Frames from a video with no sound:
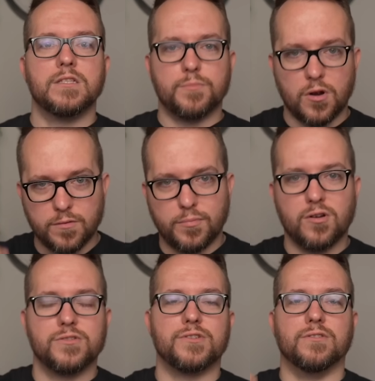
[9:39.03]
It's part and
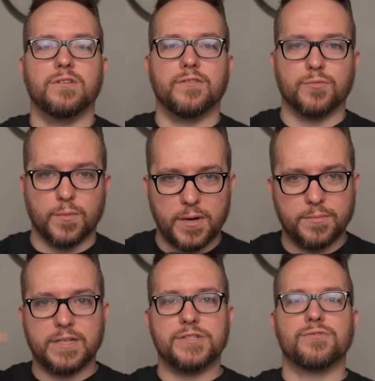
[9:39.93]
parcel of the
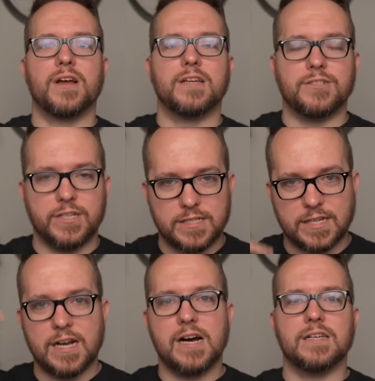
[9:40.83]
Republican strategy. It's
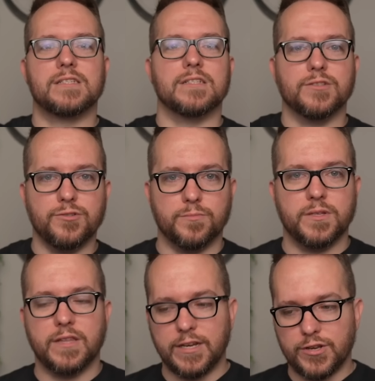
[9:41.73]
a constant loop.
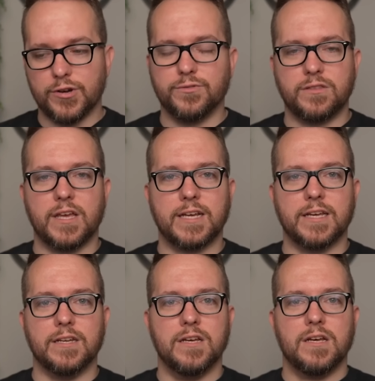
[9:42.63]
They know that they
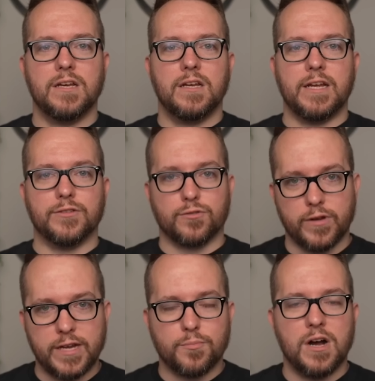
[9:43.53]
can either
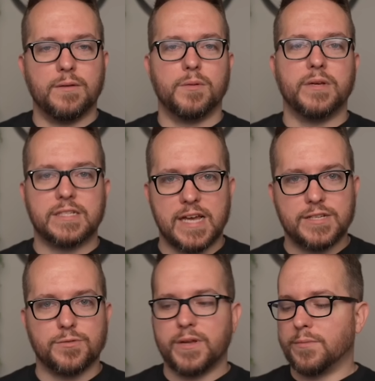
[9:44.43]
create a problem,
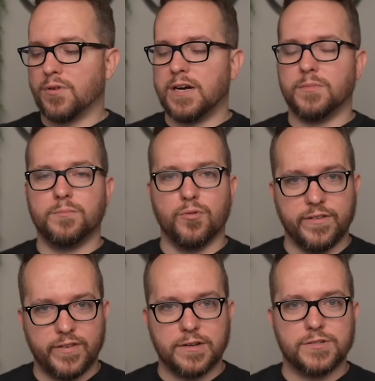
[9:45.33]
exacerbate a problem,
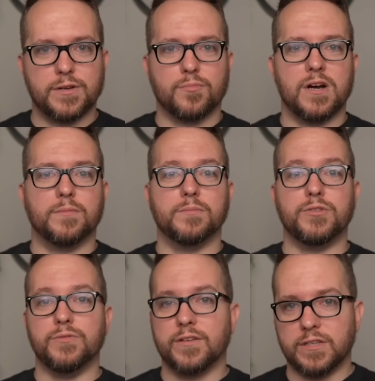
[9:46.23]
point fingers at a problem,
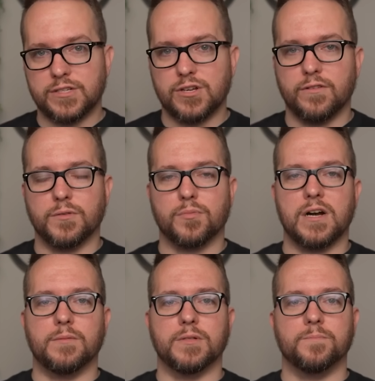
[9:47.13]
do nothing to solve the
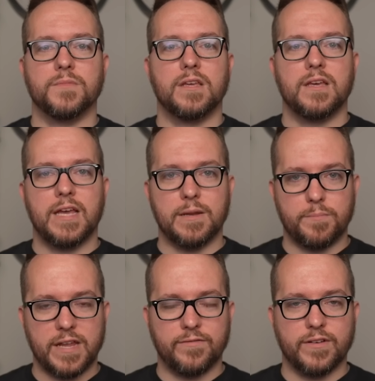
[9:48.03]
problem,
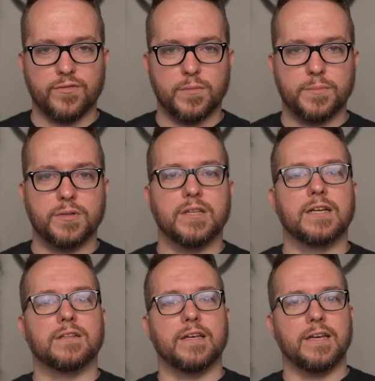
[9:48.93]
and benefit from it
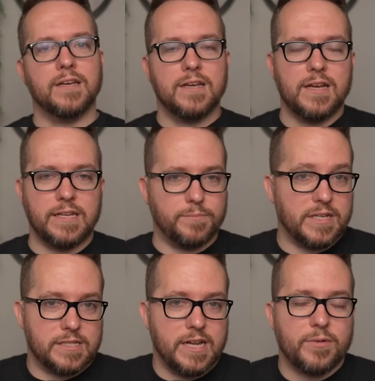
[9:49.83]
politically, and
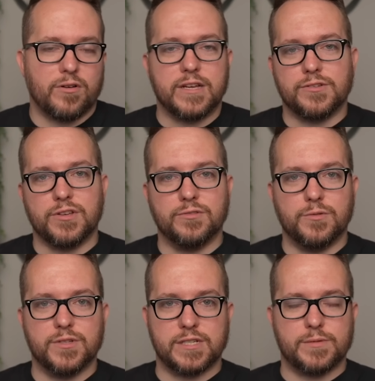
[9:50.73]
because Democrats are the
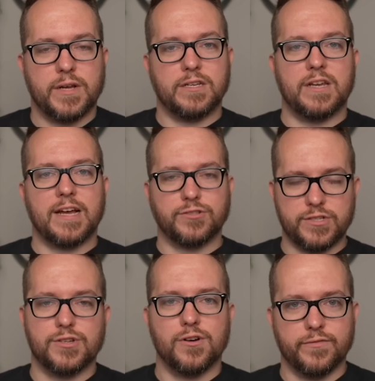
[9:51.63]
only ones expected to
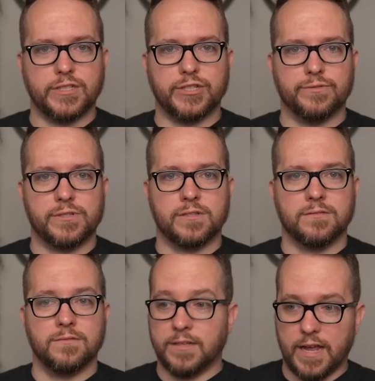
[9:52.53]
actually solve issues.
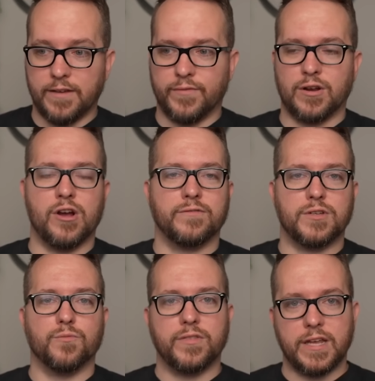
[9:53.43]
And very
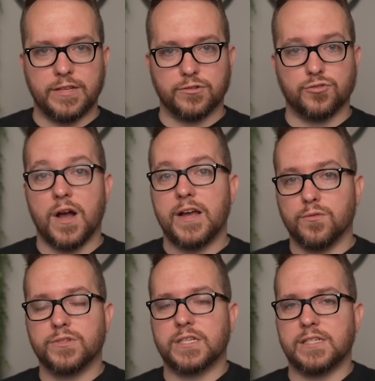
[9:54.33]
often when they either try
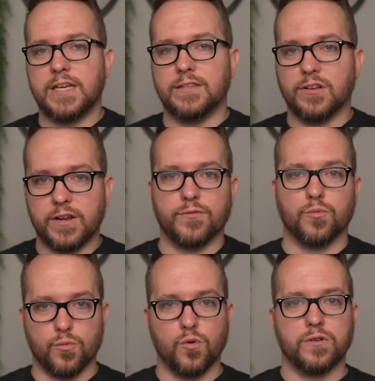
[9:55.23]
or succeed, they're never
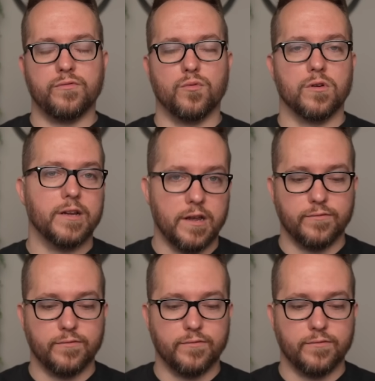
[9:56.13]
rewarded for it,